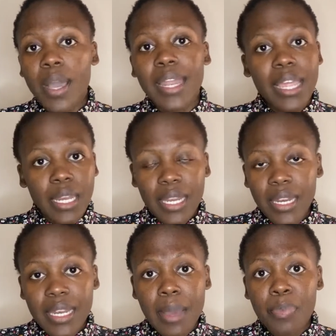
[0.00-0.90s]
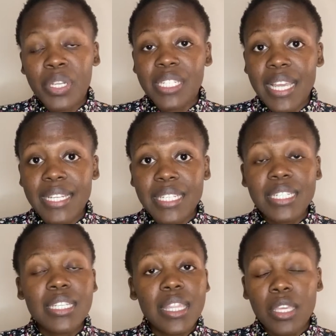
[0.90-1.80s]
I really appreciate it.
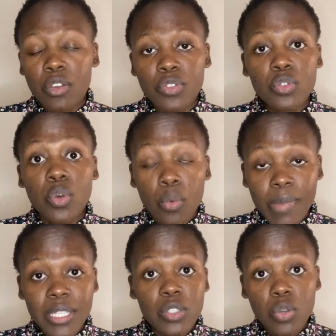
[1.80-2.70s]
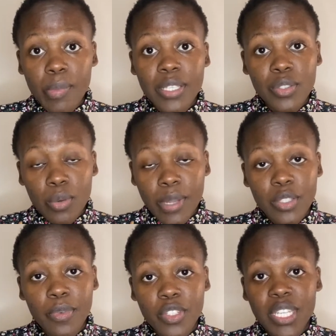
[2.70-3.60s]
Thank you so much
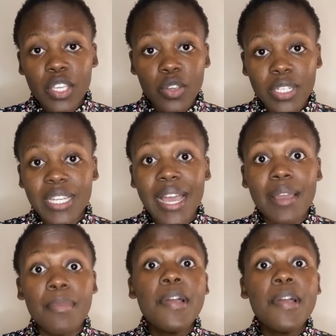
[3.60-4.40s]
for taking your time